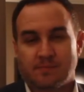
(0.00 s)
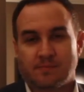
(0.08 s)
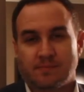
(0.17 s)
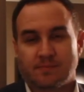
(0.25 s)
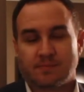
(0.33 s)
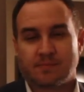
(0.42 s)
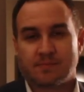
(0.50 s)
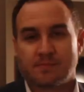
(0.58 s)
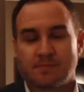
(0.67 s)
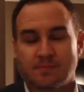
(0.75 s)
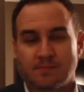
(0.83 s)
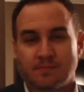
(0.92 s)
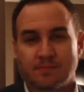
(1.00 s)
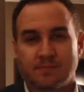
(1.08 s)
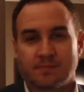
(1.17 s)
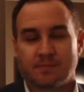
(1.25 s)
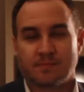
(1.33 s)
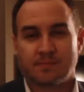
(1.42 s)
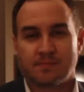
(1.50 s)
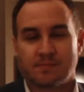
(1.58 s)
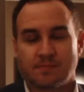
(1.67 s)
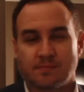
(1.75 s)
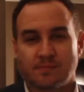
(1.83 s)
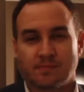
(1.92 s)

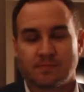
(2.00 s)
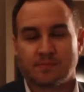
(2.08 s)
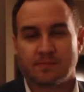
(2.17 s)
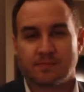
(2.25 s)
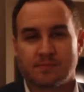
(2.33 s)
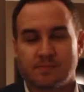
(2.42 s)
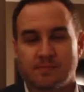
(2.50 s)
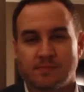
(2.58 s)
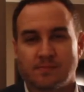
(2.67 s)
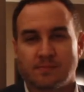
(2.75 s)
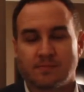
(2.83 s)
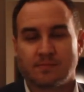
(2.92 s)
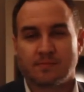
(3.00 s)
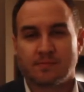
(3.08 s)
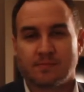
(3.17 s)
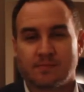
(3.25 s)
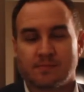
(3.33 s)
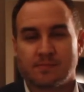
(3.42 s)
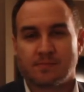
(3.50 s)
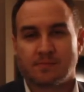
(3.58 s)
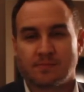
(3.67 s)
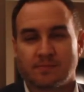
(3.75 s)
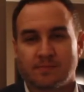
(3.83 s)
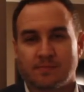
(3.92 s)

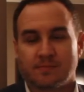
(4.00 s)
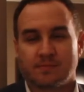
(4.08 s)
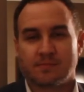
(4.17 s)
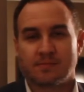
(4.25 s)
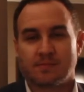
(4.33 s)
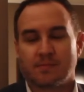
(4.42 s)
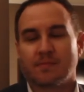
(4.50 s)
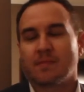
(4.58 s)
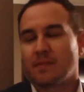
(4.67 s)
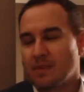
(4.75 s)
(silent)